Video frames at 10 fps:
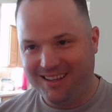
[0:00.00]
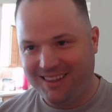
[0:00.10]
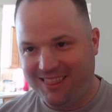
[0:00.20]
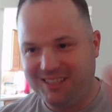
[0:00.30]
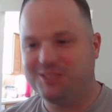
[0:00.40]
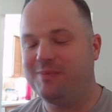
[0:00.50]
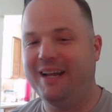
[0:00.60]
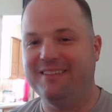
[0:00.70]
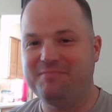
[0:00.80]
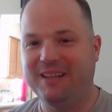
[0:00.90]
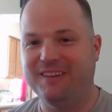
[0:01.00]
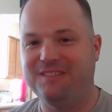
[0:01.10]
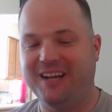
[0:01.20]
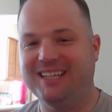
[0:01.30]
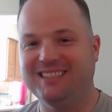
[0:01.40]
This might have been the
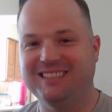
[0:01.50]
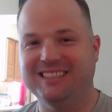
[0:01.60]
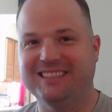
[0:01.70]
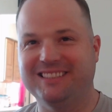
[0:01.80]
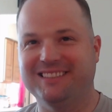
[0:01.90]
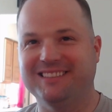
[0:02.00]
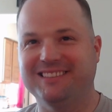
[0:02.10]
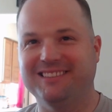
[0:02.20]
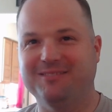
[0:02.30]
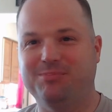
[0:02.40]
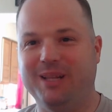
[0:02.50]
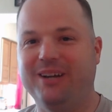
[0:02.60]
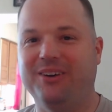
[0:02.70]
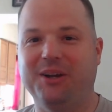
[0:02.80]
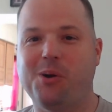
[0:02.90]
fastest
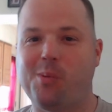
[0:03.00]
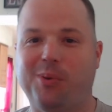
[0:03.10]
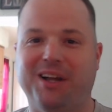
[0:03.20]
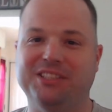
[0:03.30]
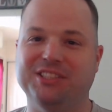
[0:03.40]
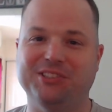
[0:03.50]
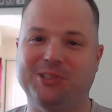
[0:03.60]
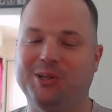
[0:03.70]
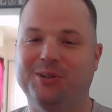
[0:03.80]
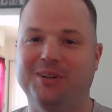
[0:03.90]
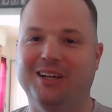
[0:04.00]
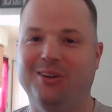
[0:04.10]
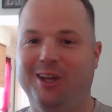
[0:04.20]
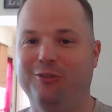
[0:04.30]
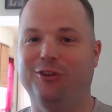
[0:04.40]
player era project
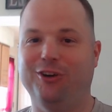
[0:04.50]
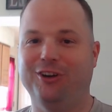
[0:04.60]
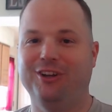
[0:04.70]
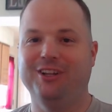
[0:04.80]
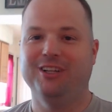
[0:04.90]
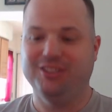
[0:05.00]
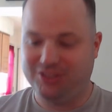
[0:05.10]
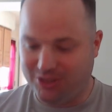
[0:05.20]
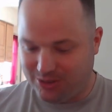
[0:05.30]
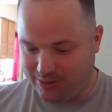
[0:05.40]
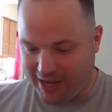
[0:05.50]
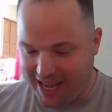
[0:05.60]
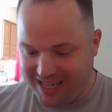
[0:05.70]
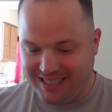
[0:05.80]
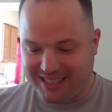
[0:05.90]
turnaround ever. So
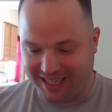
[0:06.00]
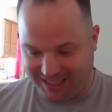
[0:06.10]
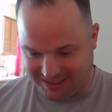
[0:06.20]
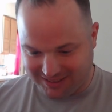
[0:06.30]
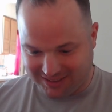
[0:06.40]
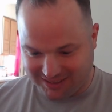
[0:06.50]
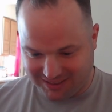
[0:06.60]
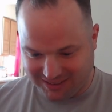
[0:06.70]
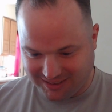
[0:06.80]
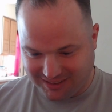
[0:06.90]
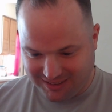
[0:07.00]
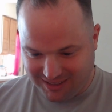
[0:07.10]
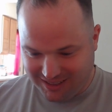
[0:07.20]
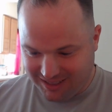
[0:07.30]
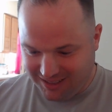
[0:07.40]
eight days.
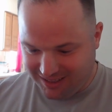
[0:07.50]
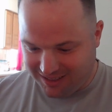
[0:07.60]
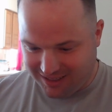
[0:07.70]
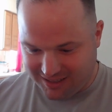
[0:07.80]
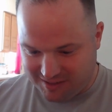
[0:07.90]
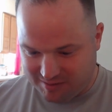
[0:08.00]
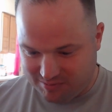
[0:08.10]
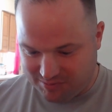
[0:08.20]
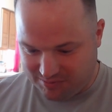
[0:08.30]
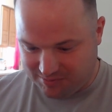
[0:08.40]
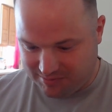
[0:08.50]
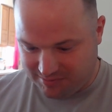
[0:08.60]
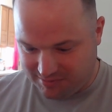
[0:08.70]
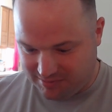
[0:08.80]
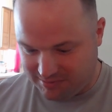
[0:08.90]
Um,
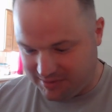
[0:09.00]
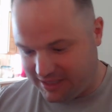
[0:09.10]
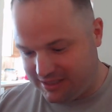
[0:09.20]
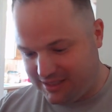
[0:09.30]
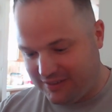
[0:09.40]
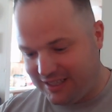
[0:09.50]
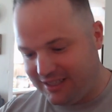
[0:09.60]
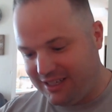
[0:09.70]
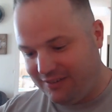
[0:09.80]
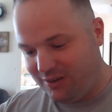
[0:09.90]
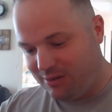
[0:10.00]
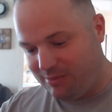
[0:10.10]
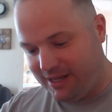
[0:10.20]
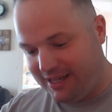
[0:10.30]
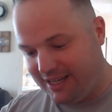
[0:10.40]
let me see if I can cover up
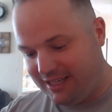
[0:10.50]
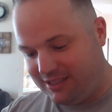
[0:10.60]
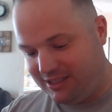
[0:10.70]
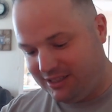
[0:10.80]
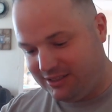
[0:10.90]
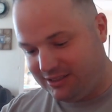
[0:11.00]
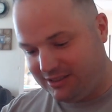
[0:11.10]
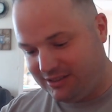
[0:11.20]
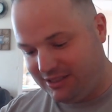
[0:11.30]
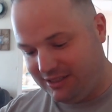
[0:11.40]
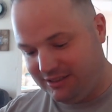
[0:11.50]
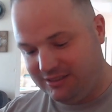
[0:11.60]
my address here.